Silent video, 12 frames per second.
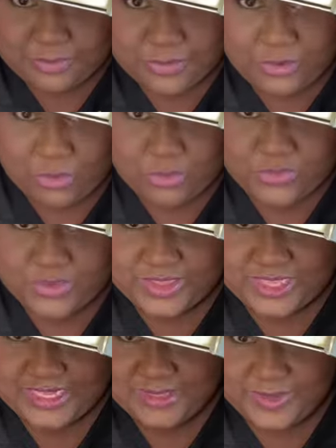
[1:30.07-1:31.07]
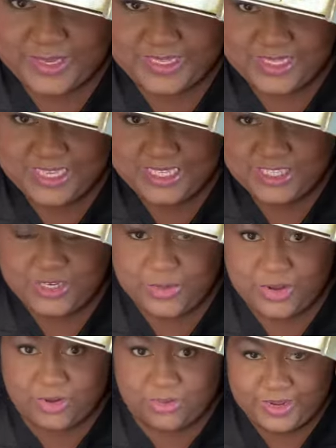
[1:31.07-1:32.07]
put over these, because these two are
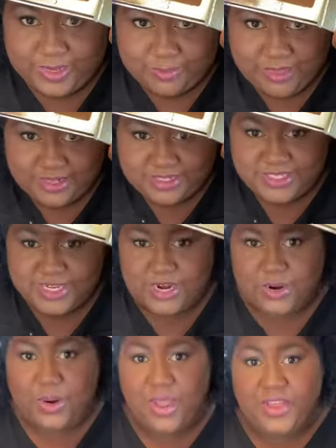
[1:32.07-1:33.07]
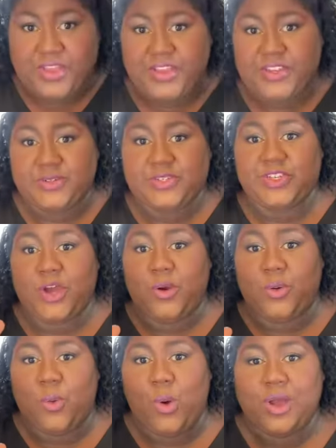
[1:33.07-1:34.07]
cream, and so you
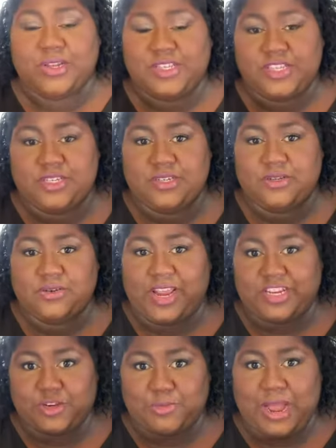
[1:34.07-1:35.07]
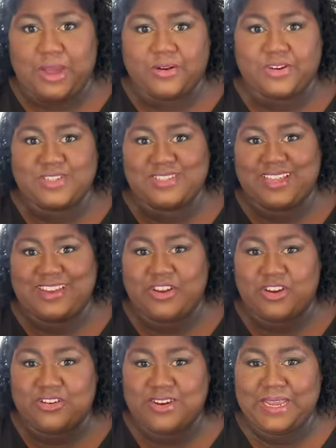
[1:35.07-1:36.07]
don't want to get your powders in your
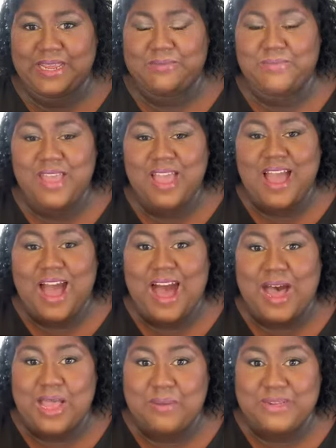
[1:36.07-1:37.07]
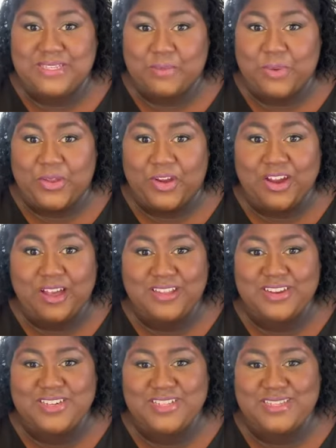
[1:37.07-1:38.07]
cream and mess up all your
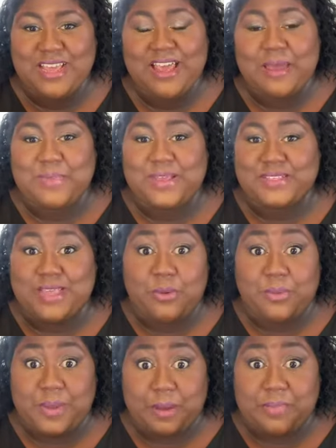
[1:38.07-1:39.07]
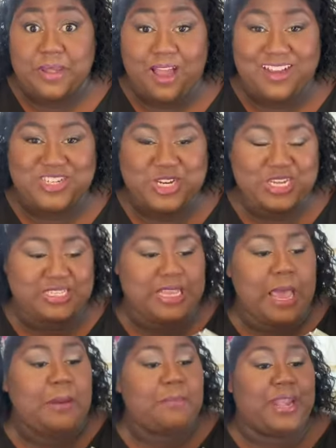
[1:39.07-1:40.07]
colors, because that would be obnoxious.
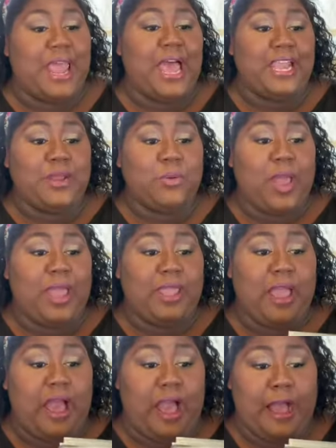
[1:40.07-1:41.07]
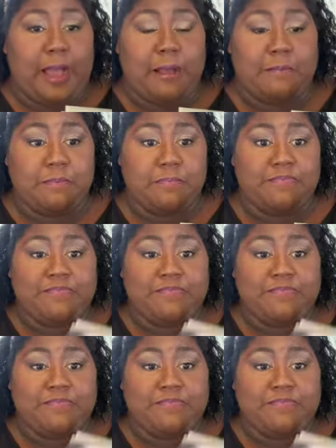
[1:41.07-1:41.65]
But anyway, I